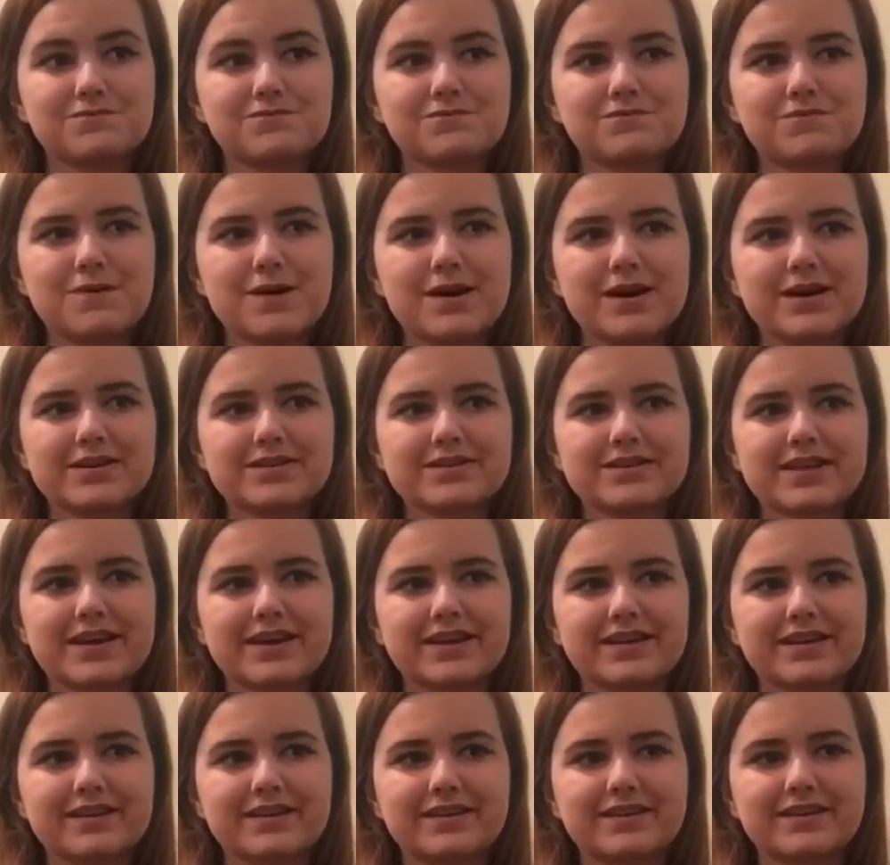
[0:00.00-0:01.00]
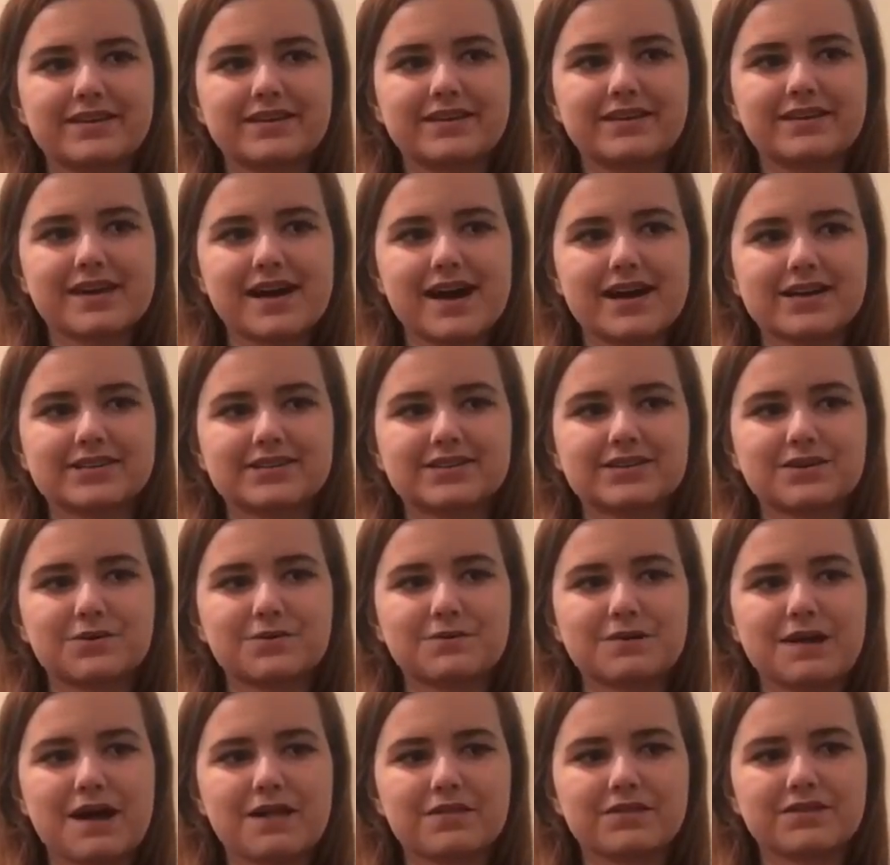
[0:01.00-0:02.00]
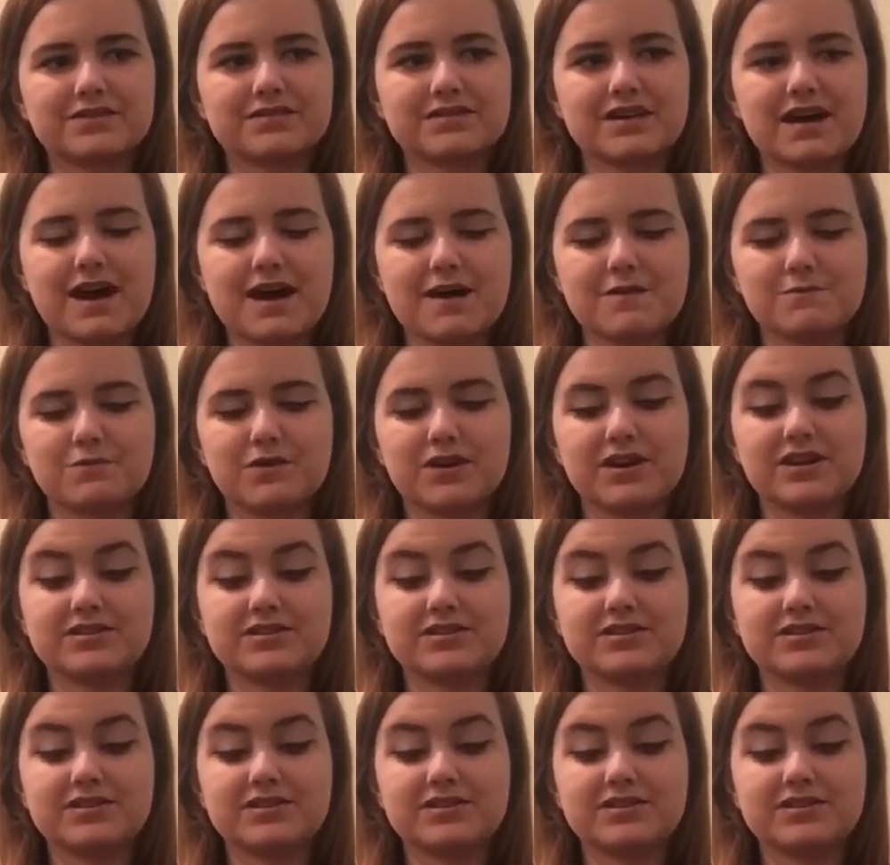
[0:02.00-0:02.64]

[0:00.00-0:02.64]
was, I guess, around the time when